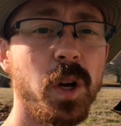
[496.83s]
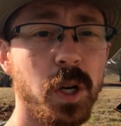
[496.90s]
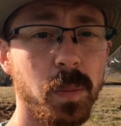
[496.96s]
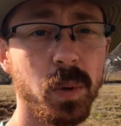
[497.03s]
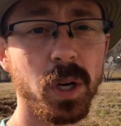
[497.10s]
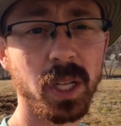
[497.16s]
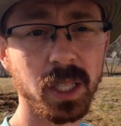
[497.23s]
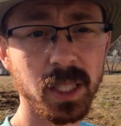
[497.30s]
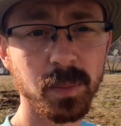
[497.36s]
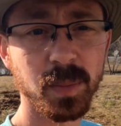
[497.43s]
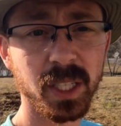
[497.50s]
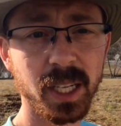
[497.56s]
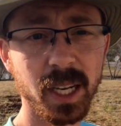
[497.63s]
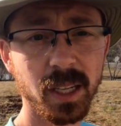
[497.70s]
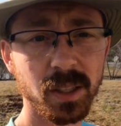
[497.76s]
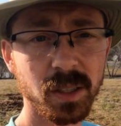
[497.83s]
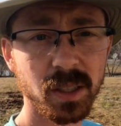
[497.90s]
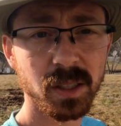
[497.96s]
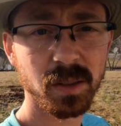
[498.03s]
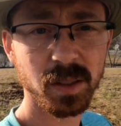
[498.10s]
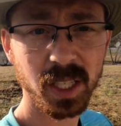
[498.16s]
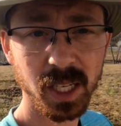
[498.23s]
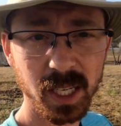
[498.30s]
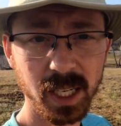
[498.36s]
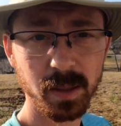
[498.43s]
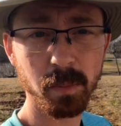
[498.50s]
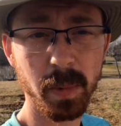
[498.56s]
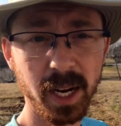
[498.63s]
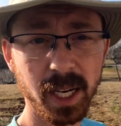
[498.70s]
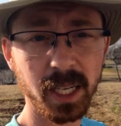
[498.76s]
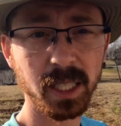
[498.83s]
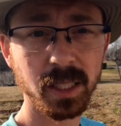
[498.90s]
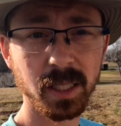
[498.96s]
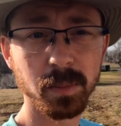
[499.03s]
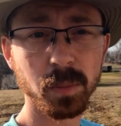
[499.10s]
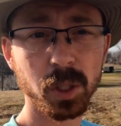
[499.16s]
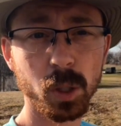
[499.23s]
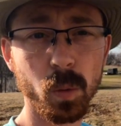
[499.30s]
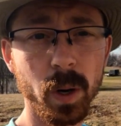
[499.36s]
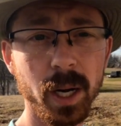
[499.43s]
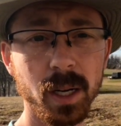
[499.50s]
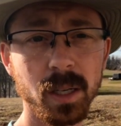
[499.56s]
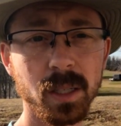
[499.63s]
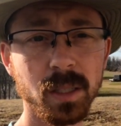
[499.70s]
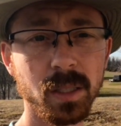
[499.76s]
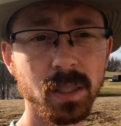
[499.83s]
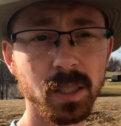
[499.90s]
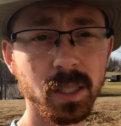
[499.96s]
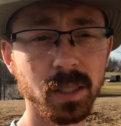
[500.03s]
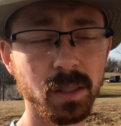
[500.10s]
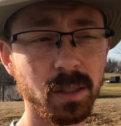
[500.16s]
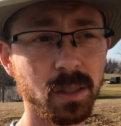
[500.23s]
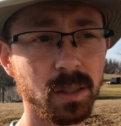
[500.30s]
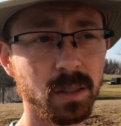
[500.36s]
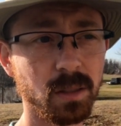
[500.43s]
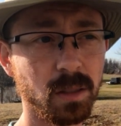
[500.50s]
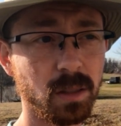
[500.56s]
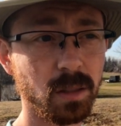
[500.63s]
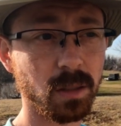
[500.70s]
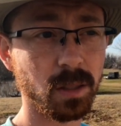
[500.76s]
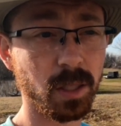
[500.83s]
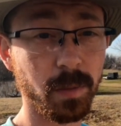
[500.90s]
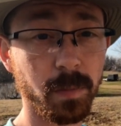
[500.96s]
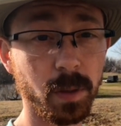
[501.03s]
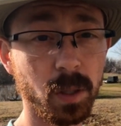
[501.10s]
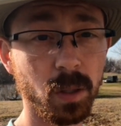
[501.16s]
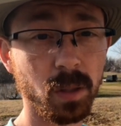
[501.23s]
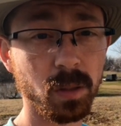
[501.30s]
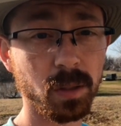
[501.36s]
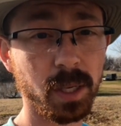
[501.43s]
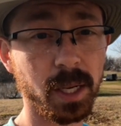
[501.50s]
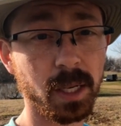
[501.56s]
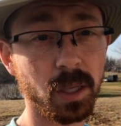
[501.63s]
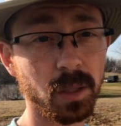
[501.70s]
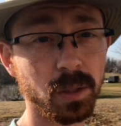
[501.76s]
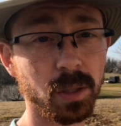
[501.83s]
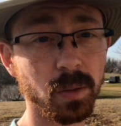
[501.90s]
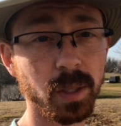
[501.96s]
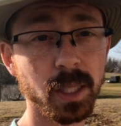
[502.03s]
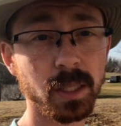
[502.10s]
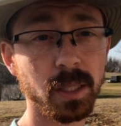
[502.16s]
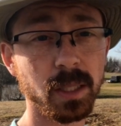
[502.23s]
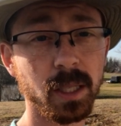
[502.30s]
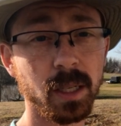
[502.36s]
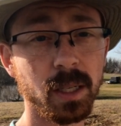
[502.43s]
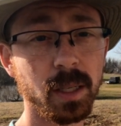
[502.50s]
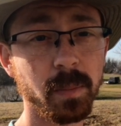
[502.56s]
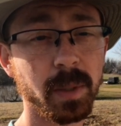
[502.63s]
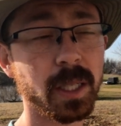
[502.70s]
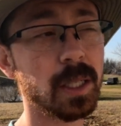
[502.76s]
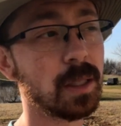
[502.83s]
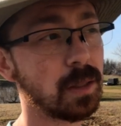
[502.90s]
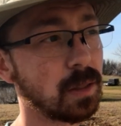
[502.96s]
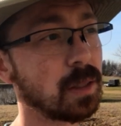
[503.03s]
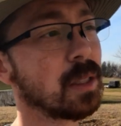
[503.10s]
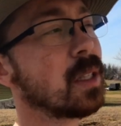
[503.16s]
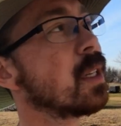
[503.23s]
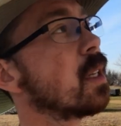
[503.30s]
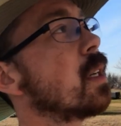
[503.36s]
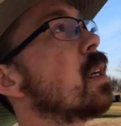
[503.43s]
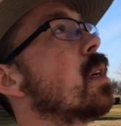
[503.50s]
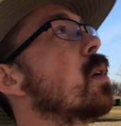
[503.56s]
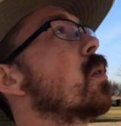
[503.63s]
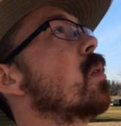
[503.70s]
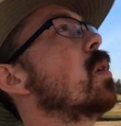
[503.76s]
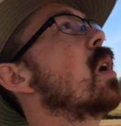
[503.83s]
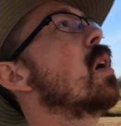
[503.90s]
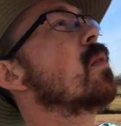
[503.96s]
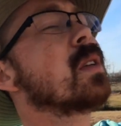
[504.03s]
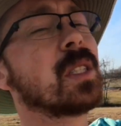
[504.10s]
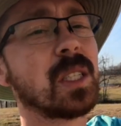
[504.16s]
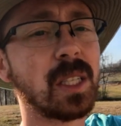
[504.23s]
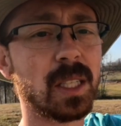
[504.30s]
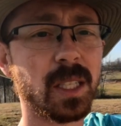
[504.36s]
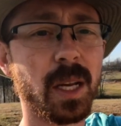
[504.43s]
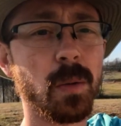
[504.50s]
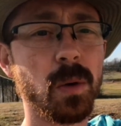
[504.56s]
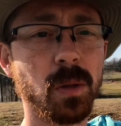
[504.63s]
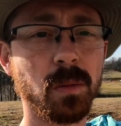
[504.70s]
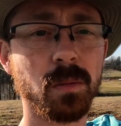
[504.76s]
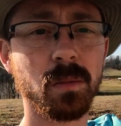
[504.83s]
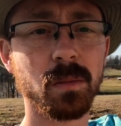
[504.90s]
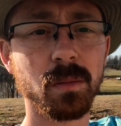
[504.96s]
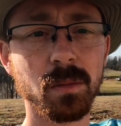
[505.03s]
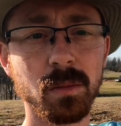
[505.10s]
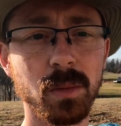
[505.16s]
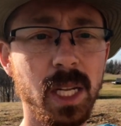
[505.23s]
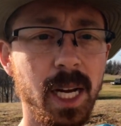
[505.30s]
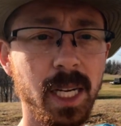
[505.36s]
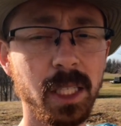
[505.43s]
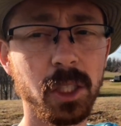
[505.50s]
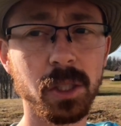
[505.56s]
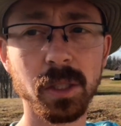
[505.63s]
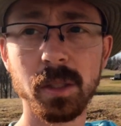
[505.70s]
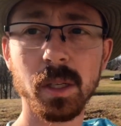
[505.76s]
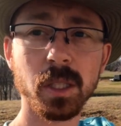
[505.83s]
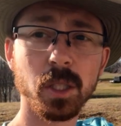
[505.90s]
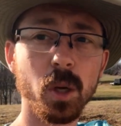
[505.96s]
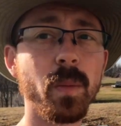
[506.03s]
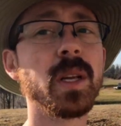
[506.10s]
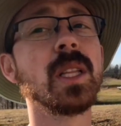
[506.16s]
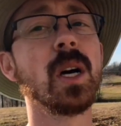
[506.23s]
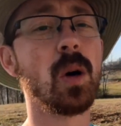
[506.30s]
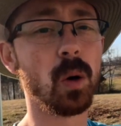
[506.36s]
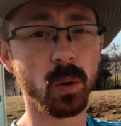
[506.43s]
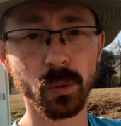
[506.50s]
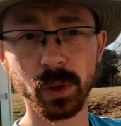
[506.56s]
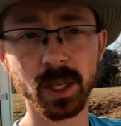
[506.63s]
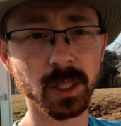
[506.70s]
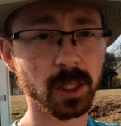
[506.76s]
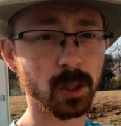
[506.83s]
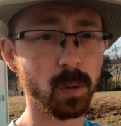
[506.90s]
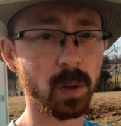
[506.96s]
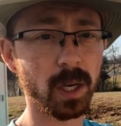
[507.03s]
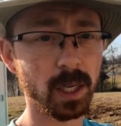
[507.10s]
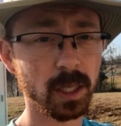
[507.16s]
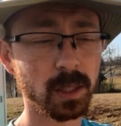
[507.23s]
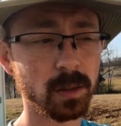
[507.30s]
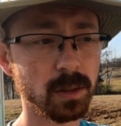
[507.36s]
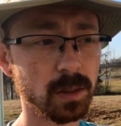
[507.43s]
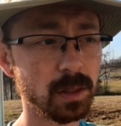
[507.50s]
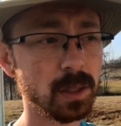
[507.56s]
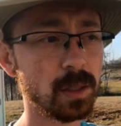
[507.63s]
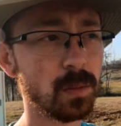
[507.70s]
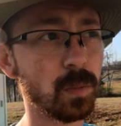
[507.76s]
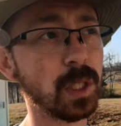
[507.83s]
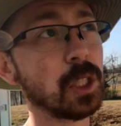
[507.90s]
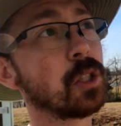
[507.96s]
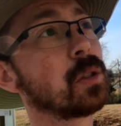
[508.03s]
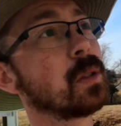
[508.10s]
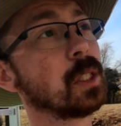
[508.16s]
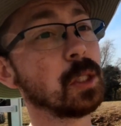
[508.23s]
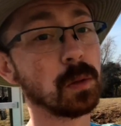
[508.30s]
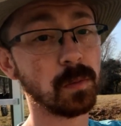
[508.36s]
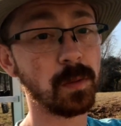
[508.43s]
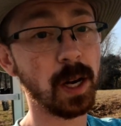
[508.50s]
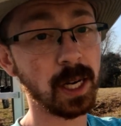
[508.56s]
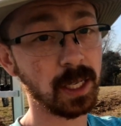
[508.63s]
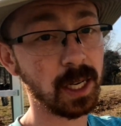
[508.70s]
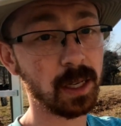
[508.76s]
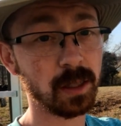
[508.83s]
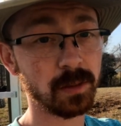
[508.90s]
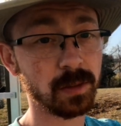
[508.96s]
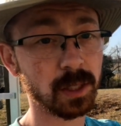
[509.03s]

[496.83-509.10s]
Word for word: but this is where it would have come into play about keeping everything square where that front and rear kind of shift, and making sure that you can get everything lined up straight and the windows open and close freely before you tighten everything down.